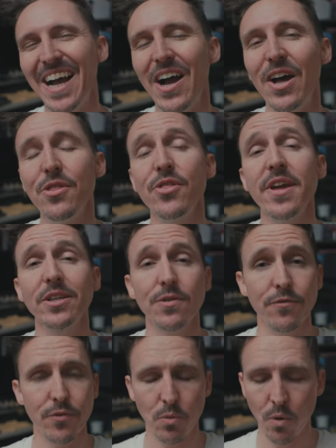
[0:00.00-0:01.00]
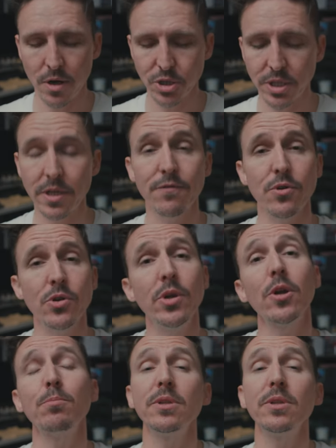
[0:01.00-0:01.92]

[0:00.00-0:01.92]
uh, thanks for watching. If you're new here,